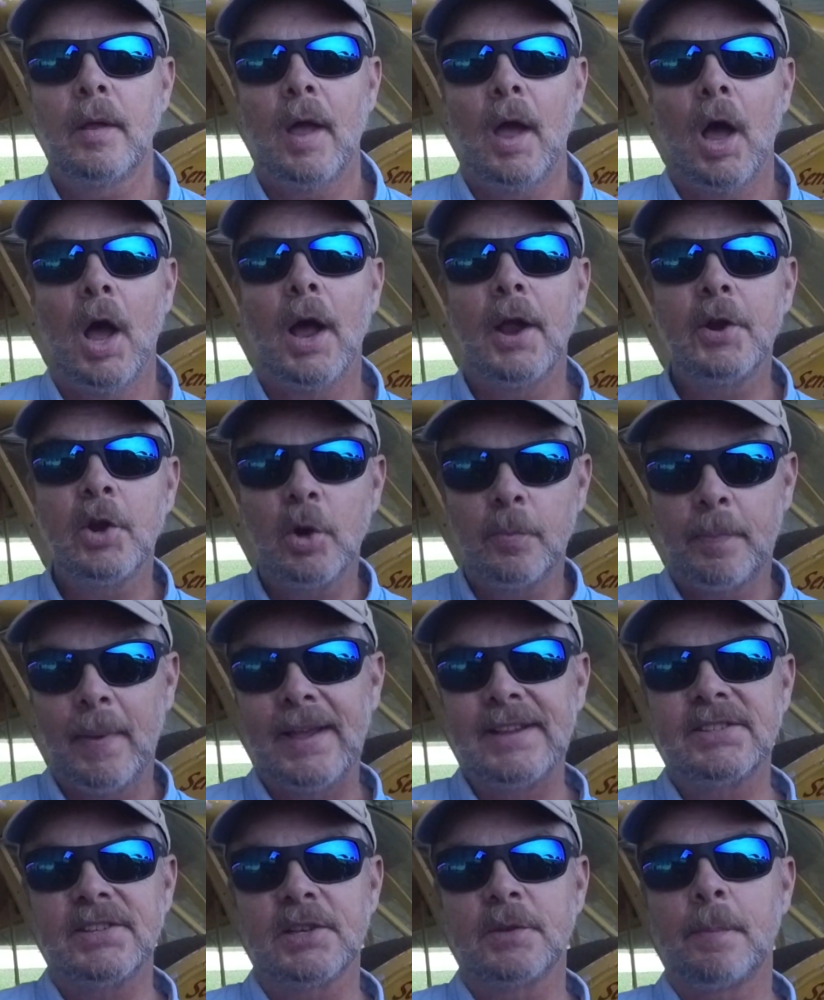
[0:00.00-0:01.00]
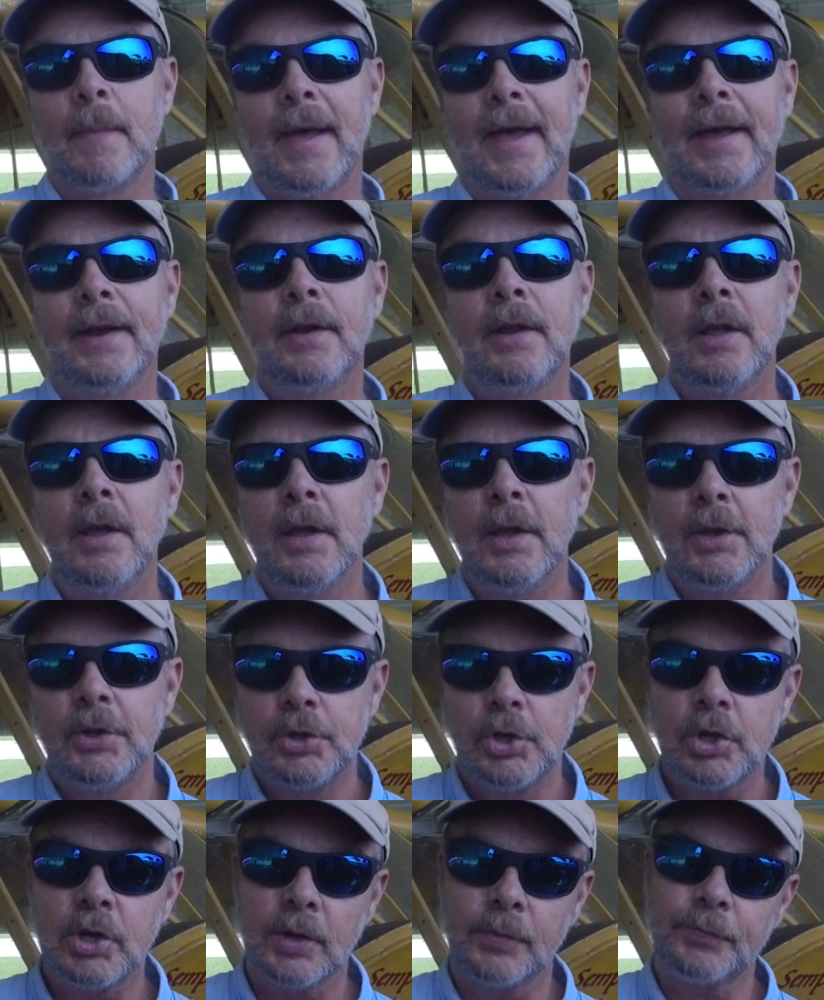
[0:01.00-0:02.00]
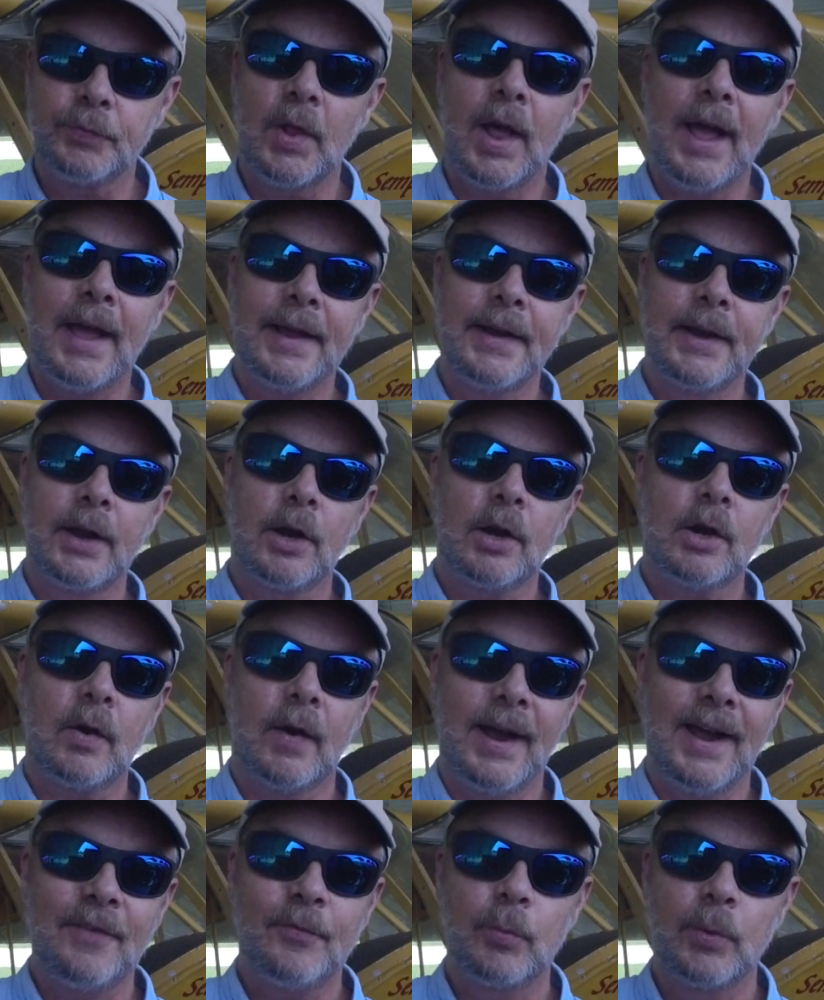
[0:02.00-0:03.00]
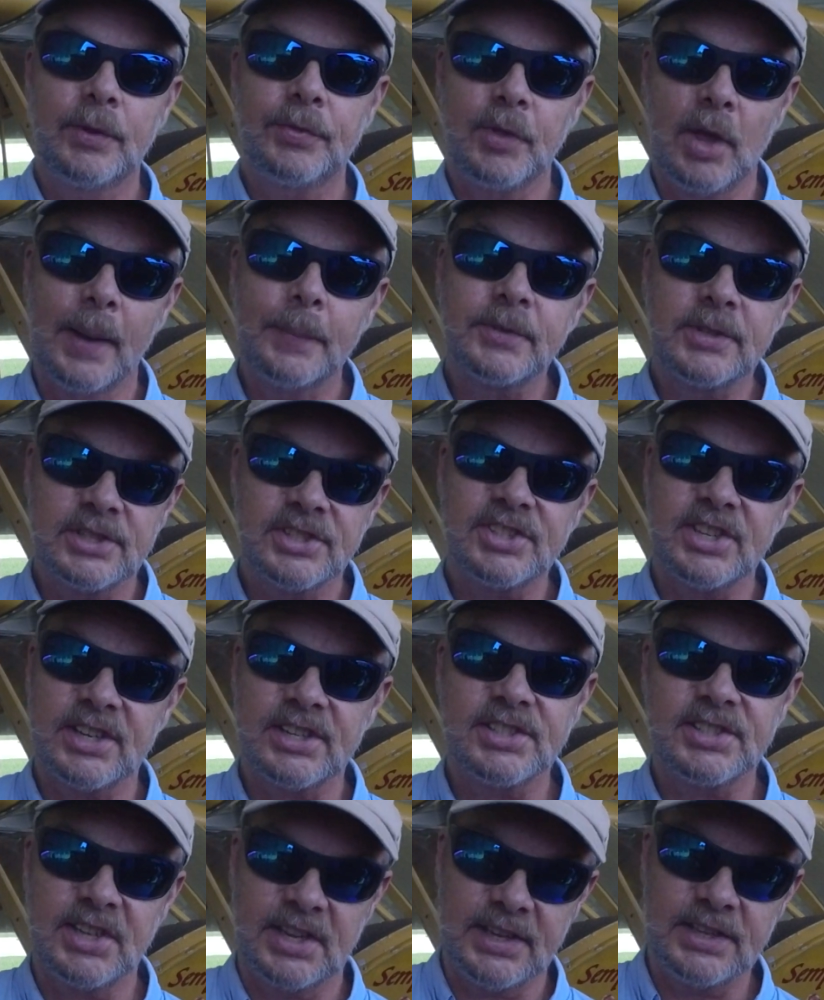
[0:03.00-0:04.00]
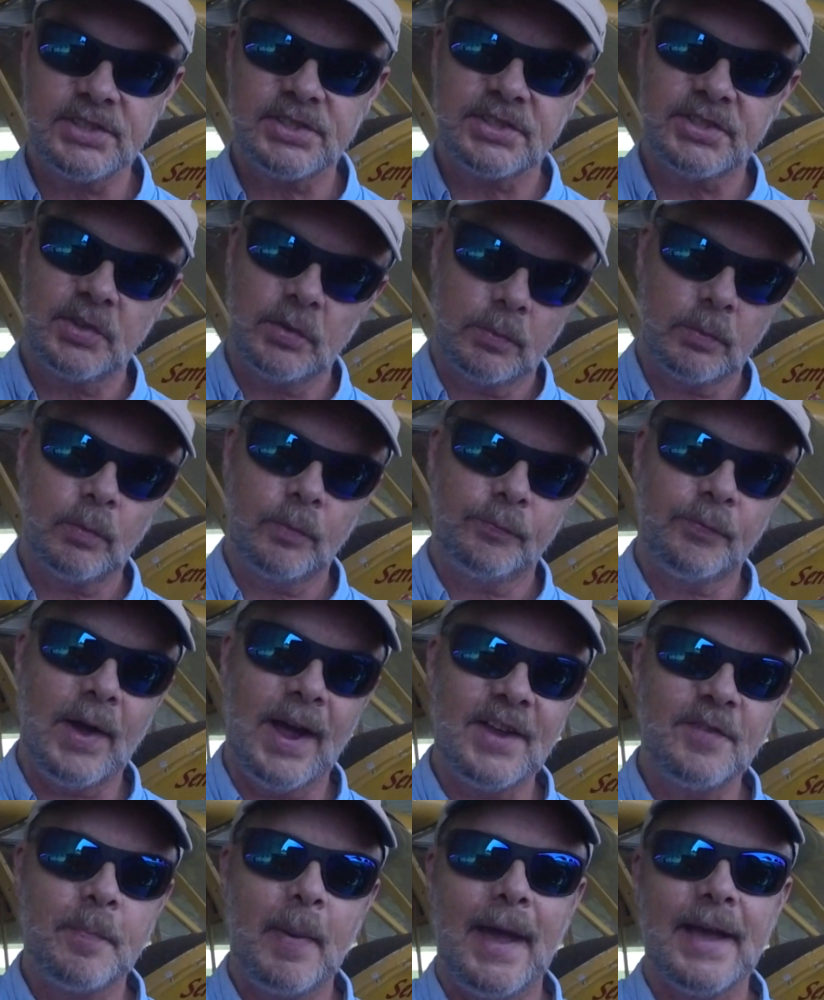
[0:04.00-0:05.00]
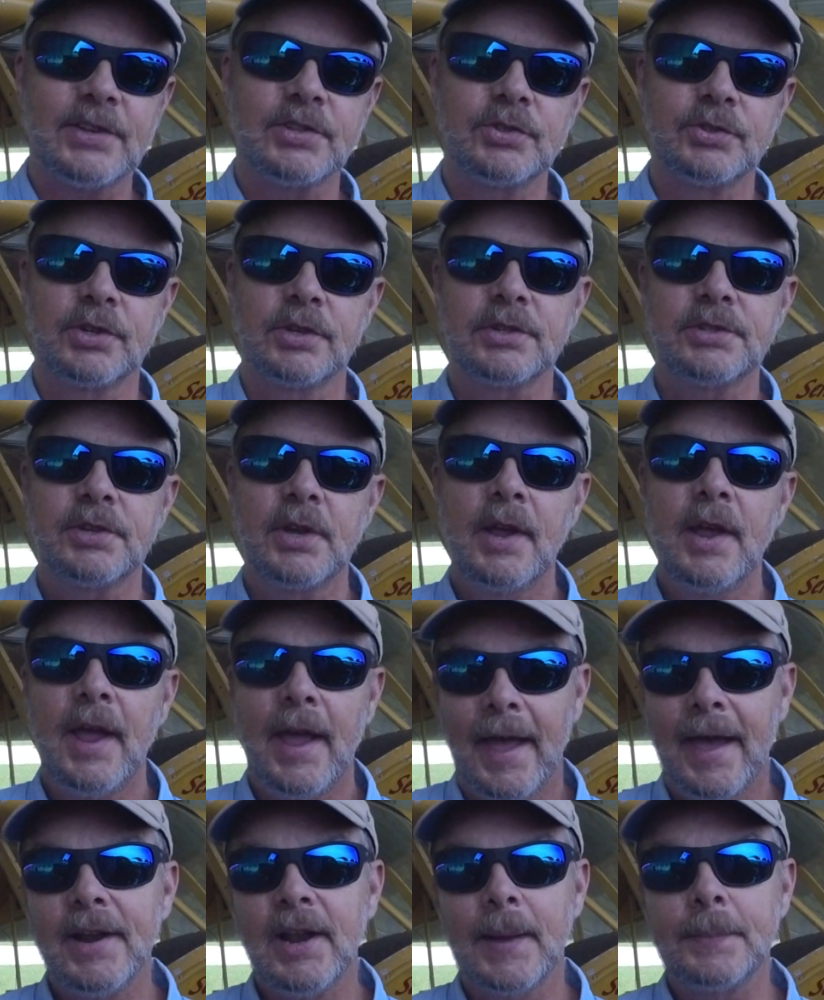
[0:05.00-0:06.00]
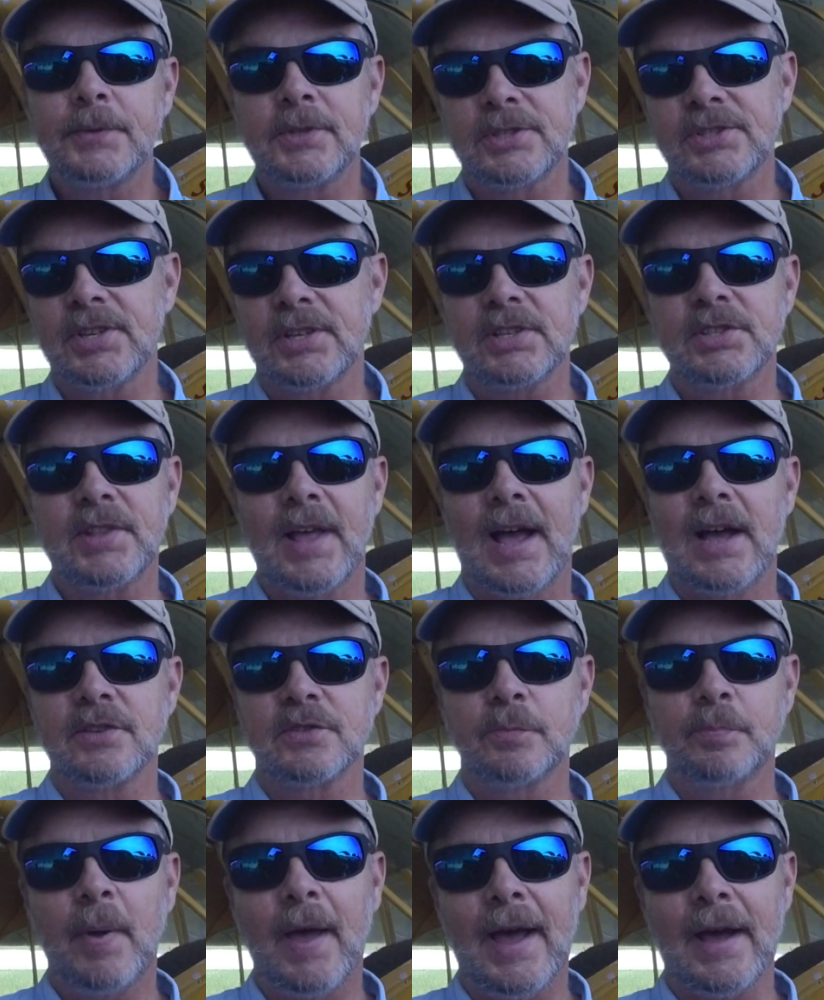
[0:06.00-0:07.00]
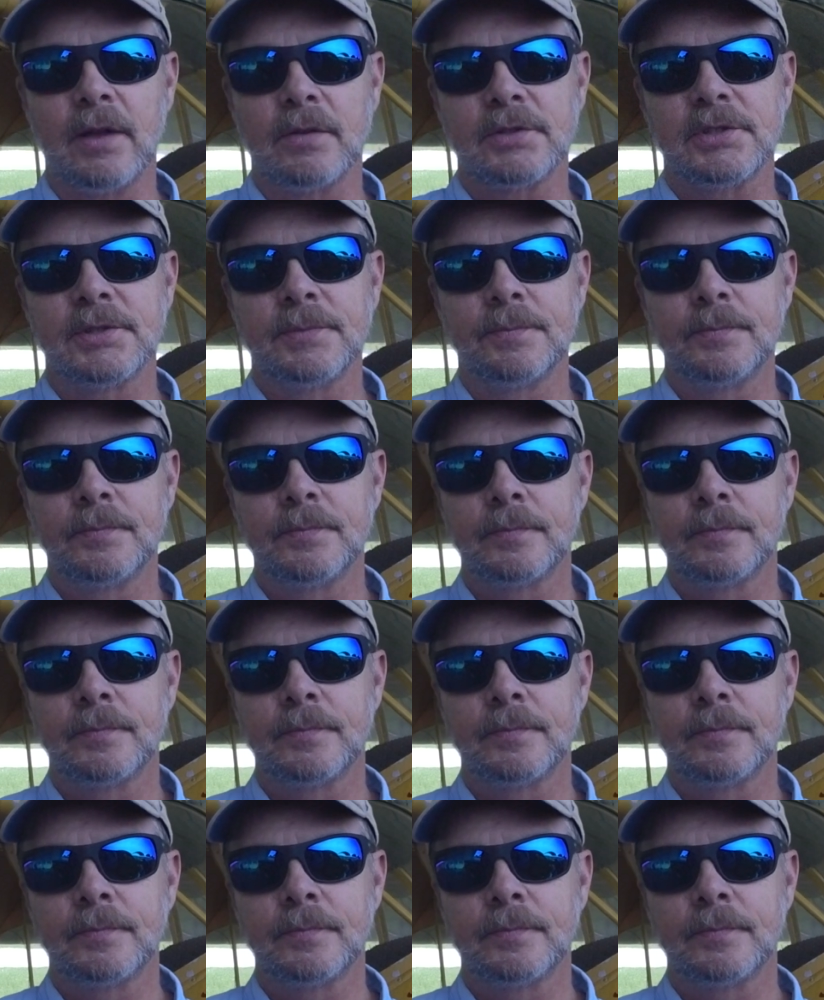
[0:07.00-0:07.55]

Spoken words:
Under BasicMed, you could fly an aircraft with up to 6 seats, 5 passengers, and up to 6,000 pounds.